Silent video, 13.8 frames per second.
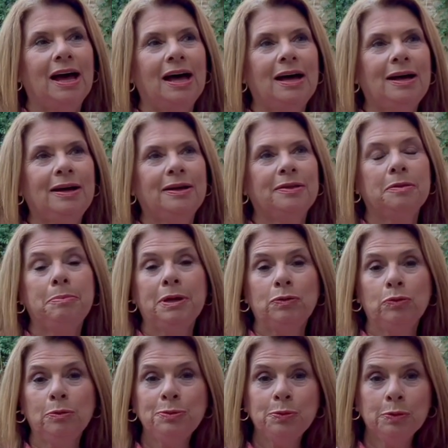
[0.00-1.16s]
The
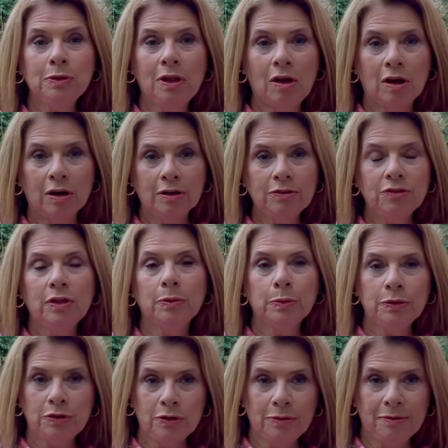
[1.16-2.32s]
bedrooms were large. There were
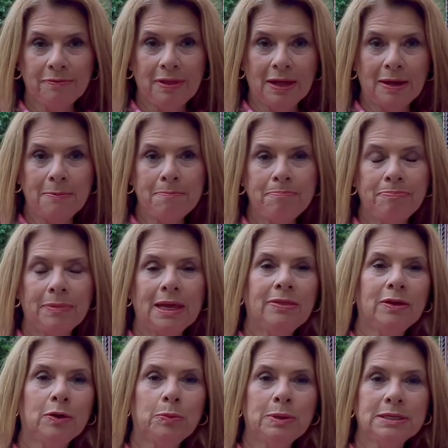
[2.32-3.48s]
two of them, and
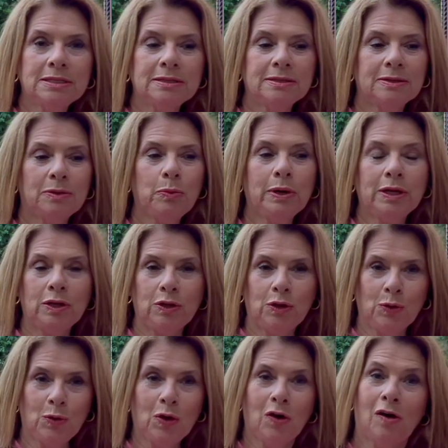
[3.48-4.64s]
there was what
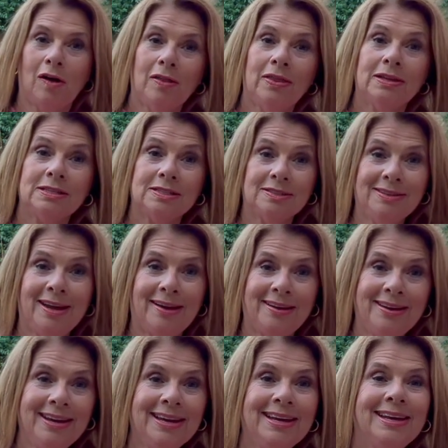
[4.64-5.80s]
you call the
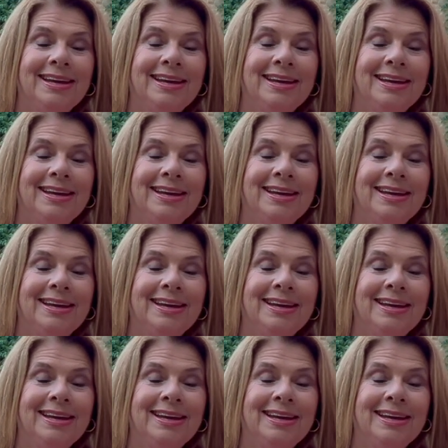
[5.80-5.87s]
snug,